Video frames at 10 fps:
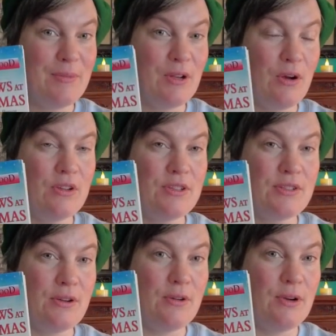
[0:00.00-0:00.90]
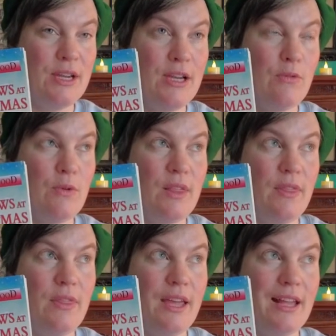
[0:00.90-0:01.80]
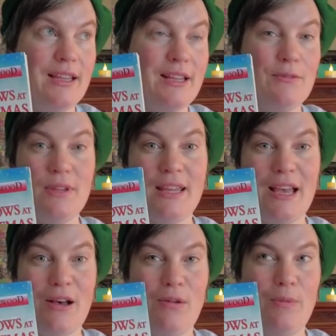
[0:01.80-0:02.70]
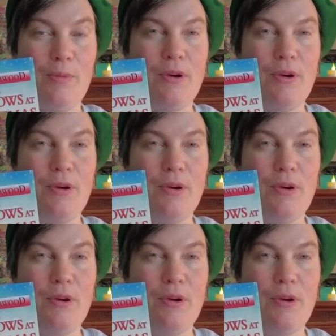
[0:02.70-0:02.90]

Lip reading: but also one that can really help